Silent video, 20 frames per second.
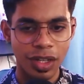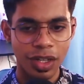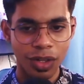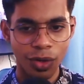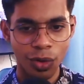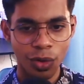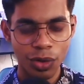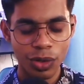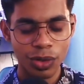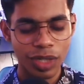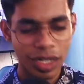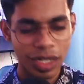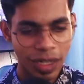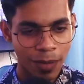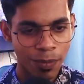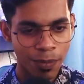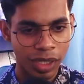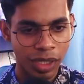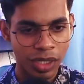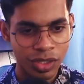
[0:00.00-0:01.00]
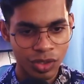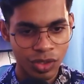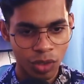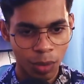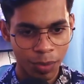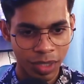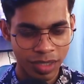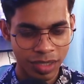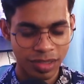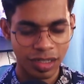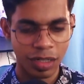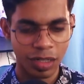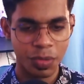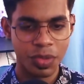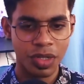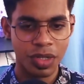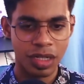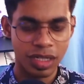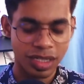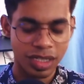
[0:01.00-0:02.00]
Go to the company's job
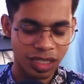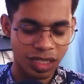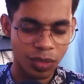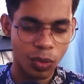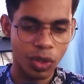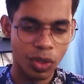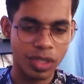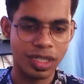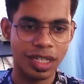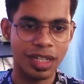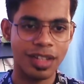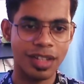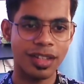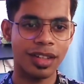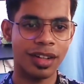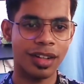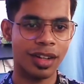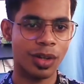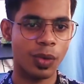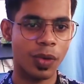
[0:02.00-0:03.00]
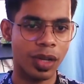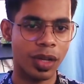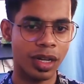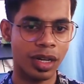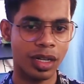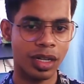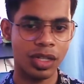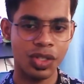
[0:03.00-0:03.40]
description, see what skills are required,